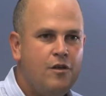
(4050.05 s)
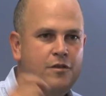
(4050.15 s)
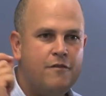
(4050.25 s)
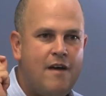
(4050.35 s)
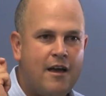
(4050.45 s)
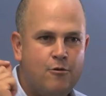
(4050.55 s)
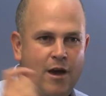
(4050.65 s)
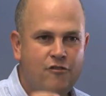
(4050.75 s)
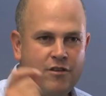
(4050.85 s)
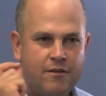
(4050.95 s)
The
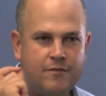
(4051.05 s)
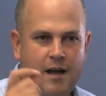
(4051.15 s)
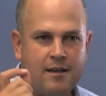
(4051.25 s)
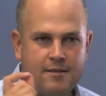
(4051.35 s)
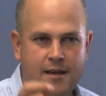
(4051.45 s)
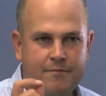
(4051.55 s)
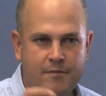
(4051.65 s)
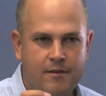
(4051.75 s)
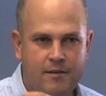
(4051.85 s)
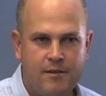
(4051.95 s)
evacuation of Gaza
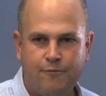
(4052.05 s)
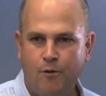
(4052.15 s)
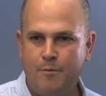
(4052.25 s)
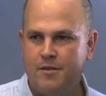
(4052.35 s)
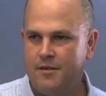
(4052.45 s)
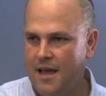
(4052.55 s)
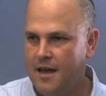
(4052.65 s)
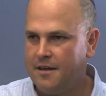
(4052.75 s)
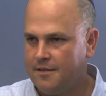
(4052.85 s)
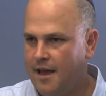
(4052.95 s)
is for
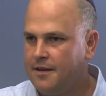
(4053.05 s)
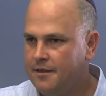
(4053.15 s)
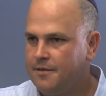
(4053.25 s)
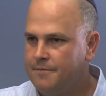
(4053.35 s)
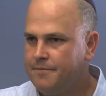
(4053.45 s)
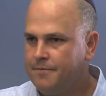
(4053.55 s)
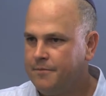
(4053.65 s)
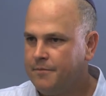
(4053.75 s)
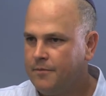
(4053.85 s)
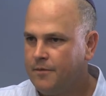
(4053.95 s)
Messianic Zionism,
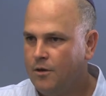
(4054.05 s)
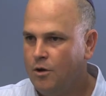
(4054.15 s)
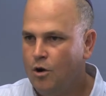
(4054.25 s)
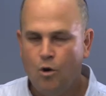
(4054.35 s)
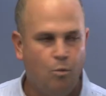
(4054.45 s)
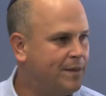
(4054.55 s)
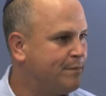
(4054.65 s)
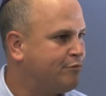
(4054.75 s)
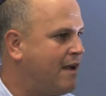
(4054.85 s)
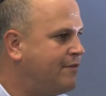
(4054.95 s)
what the
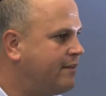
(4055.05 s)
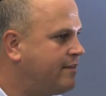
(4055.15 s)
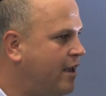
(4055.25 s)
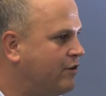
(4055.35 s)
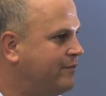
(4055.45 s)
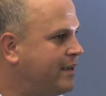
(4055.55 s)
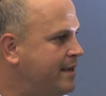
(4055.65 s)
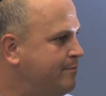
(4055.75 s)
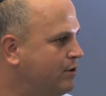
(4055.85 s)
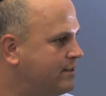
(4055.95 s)
privatization of the
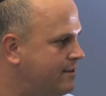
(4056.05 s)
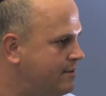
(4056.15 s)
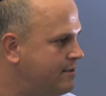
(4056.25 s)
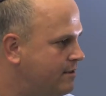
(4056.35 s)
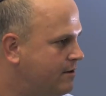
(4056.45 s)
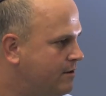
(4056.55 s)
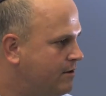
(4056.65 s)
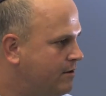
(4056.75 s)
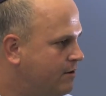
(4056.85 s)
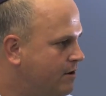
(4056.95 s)
kibbutz is
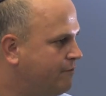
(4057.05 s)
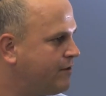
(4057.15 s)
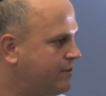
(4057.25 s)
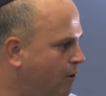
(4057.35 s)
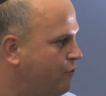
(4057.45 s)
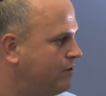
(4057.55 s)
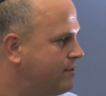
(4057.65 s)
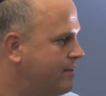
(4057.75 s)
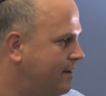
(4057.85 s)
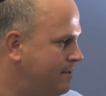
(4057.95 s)
for socialist
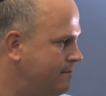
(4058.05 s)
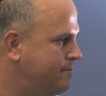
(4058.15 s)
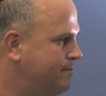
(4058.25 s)
Zionism.